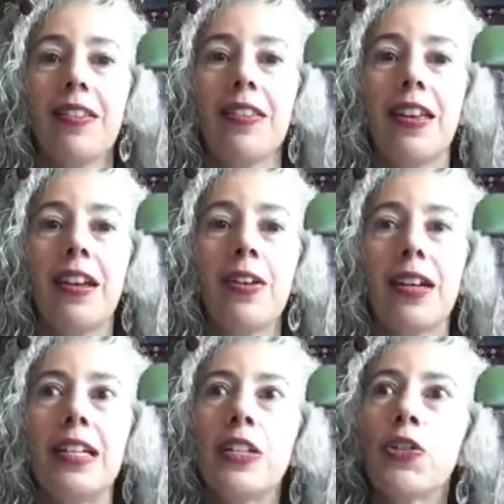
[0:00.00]
They are
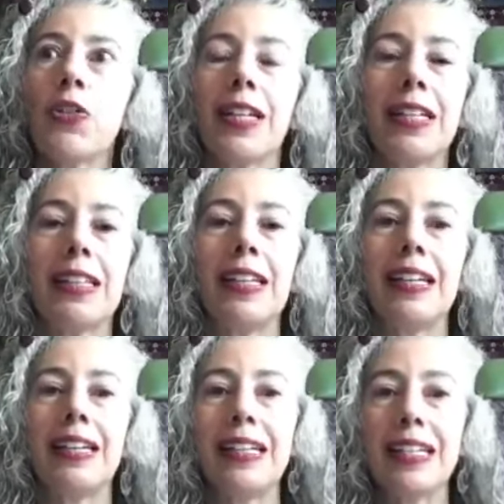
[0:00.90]
intricately
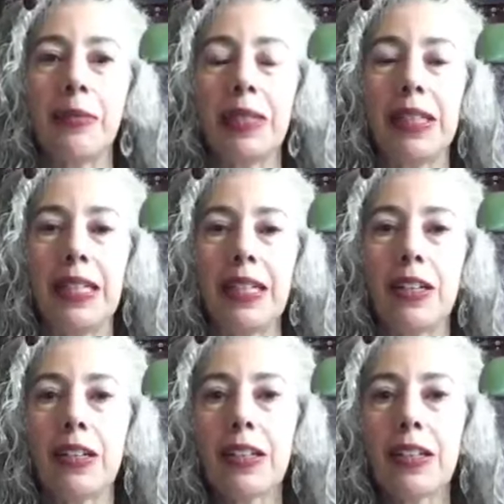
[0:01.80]
and intimately